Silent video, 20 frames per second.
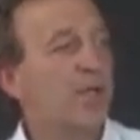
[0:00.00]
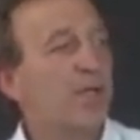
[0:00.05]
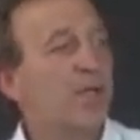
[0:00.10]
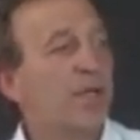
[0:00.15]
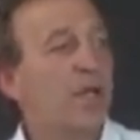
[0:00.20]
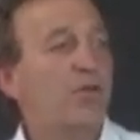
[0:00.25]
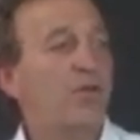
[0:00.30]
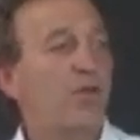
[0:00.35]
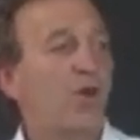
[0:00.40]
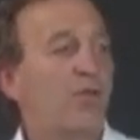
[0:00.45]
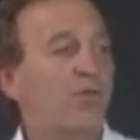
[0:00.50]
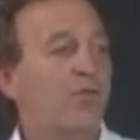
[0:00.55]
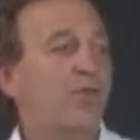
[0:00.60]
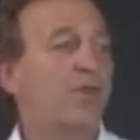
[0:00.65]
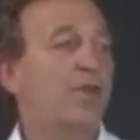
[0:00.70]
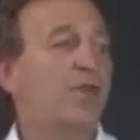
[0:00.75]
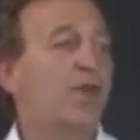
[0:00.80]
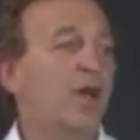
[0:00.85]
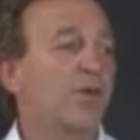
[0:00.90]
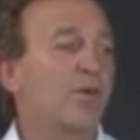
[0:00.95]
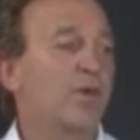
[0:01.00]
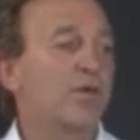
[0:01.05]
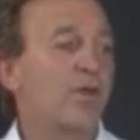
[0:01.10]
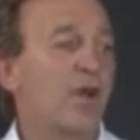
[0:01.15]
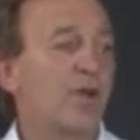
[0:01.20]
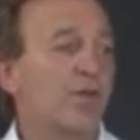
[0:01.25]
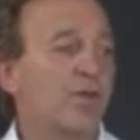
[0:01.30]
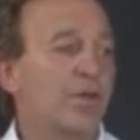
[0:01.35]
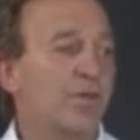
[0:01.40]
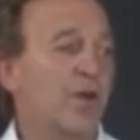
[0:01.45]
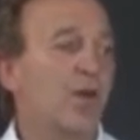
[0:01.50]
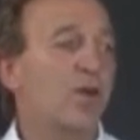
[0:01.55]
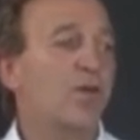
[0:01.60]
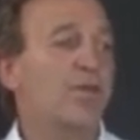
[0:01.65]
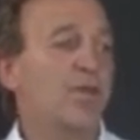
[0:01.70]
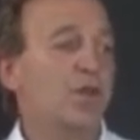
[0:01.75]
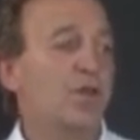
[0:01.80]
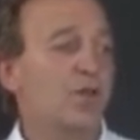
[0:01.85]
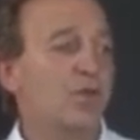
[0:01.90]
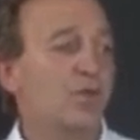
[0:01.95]
It's often a result of
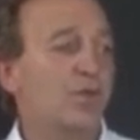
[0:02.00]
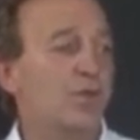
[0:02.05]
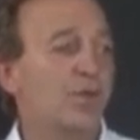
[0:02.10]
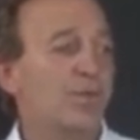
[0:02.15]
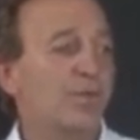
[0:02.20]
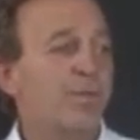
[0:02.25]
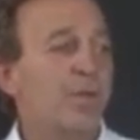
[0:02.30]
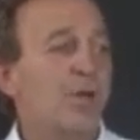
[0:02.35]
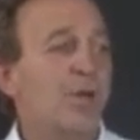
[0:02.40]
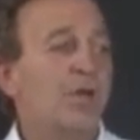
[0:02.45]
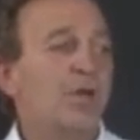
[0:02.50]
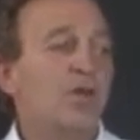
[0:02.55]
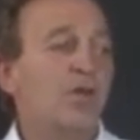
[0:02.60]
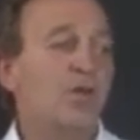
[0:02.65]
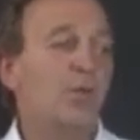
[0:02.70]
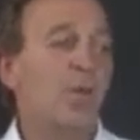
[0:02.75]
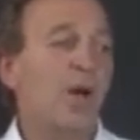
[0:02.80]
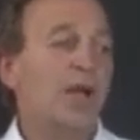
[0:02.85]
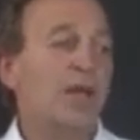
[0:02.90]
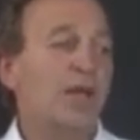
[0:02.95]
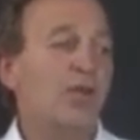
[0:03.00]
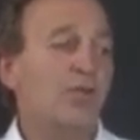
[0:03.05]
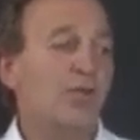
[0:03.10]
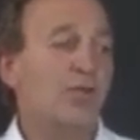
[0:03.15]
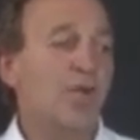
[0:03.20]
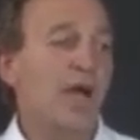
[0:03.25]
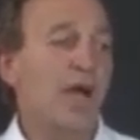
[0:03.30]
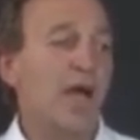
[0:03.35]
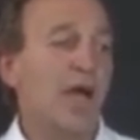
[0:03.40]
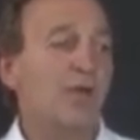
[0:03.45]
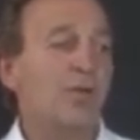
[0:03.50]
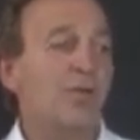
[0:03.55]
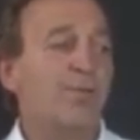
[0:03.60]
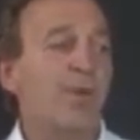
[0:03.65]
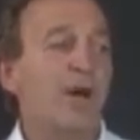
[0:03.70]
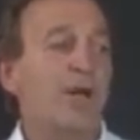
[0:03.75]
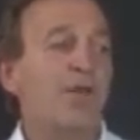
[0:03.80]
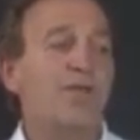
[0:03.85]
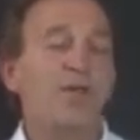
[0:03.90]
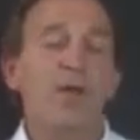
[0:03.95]
overuse. Swelling's rare, and
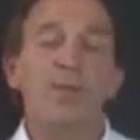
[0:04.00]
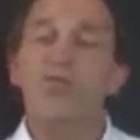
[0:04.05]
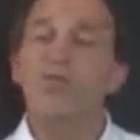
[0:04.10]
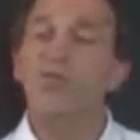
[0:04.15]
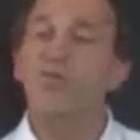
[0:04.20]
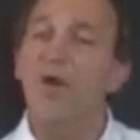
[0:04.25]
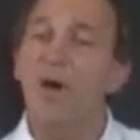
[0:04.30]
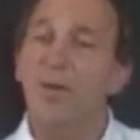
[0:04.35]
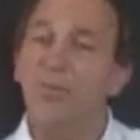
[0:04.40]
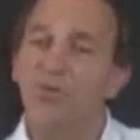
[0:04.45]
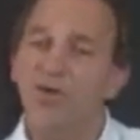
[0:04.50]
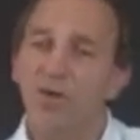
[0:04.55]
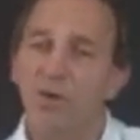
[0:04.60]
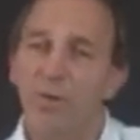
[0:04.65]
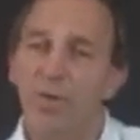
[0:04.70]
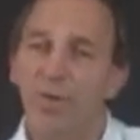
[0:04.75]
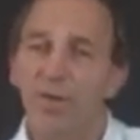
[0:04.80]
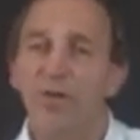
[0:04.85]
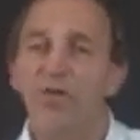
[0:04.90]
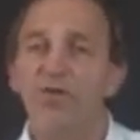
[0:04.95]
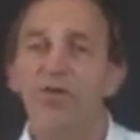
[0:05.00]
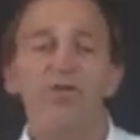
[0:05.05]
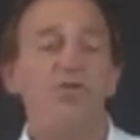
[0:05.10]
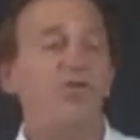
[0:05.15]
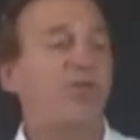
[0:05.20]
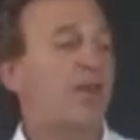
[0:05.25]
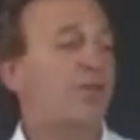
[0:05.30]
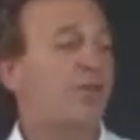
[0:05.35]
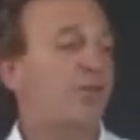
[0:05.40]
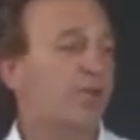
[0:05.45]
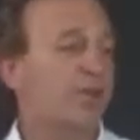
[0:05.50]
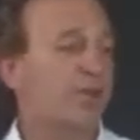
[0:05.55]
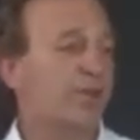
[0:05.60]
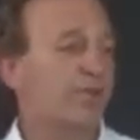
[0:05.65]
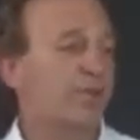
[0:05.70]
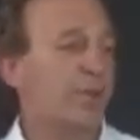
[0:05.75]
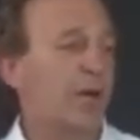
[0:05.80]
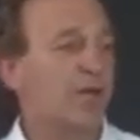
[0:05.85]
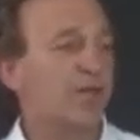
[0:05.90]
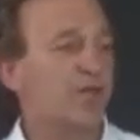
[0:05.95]
biceps rupture with a
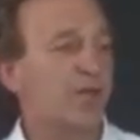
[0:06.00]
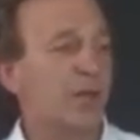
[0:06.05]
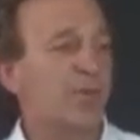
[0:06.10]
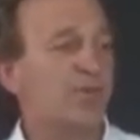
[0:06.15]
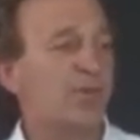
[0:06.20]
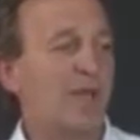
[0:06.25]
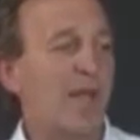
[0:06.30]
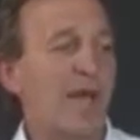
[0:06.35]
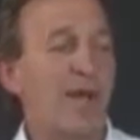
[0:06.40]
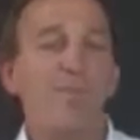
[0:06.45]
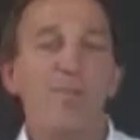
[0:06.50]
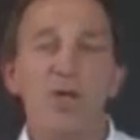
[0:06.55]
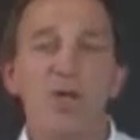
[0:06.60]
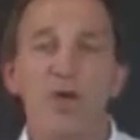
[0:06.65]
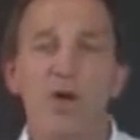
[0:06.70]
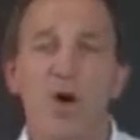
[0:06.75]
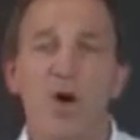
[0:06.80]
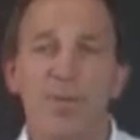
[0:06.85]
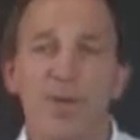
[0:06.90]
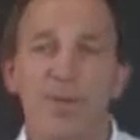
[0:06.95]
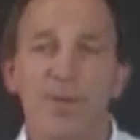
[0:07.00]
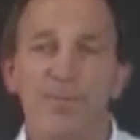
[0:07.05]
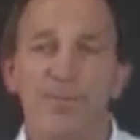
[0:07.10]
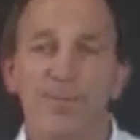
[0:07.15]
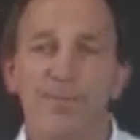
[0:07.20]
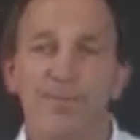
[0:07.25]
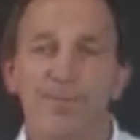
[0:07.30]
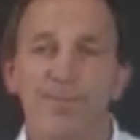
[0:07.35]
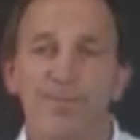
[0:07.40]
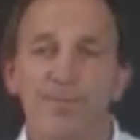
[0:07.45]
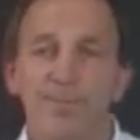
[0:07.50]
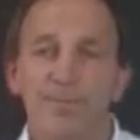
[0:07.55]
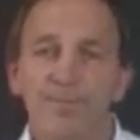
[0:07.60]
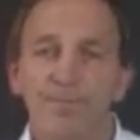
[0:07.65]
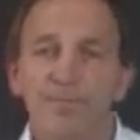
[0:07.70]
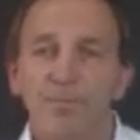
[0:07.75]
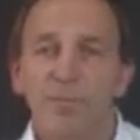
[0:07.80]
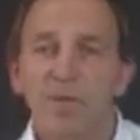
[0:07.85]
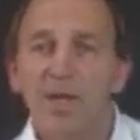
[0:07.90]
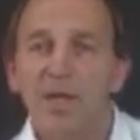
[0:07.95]
degenerative biceps can be common.
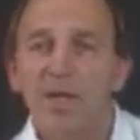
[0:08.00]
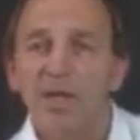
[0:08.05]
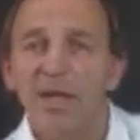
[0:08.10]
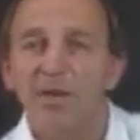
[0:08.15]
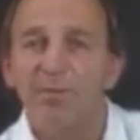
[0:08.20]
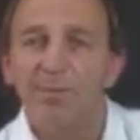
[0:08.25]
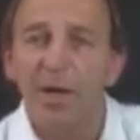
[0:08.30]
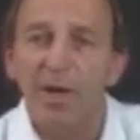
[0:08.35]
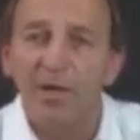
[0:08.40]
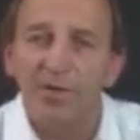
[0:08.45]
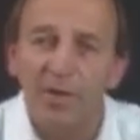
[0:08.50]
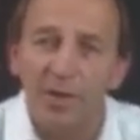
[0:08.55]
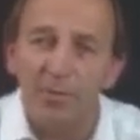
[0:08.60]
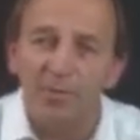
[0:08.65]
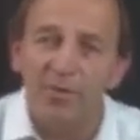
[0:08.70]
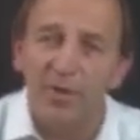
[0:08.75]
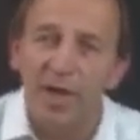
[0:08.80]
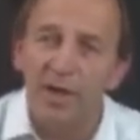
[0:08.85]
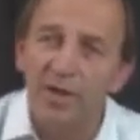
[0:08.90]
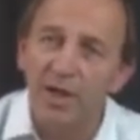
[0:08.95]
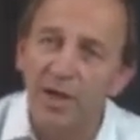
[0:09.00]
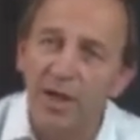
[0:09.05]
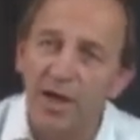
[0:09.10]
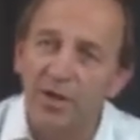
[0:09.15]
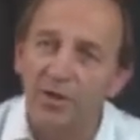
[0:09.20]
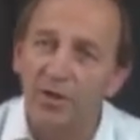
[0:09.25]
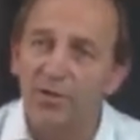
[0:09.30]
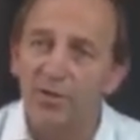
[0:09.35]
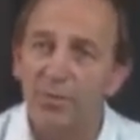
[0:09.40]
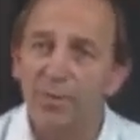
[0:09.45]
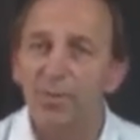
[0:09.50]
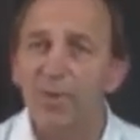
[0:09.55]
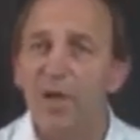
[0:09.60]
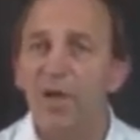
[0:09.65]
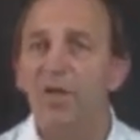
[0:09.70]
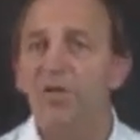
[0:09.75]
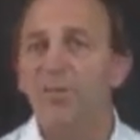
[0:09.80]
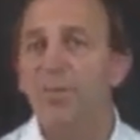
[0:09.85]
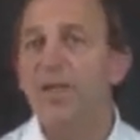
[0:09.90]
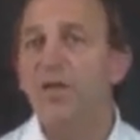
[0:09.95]
If biceps tendinitis
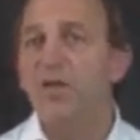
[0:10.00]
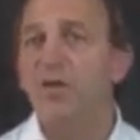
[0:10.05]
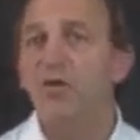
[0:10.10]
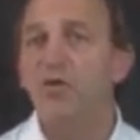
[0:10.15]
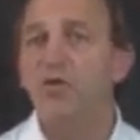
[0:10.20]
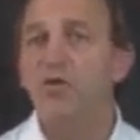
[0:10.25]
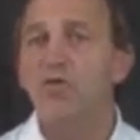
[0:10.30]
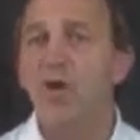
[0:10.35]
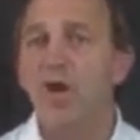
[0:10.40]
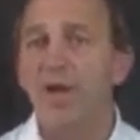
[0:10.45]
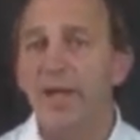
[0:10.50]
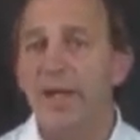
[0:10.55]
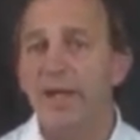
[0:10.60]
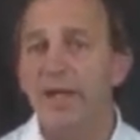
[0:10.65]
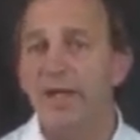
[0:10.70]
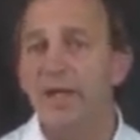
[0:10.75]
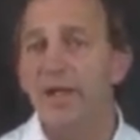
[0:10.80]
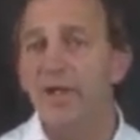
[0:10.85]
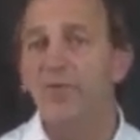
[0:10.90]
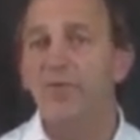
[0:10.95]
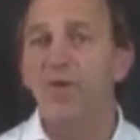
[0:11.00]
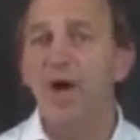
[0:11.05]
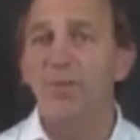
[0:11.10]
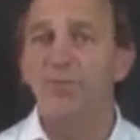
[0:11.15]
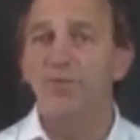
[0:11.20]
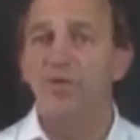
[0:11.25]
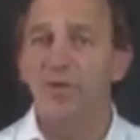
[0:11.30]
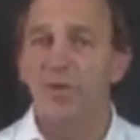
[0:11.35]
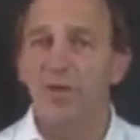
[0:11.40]
has been chronic and rupture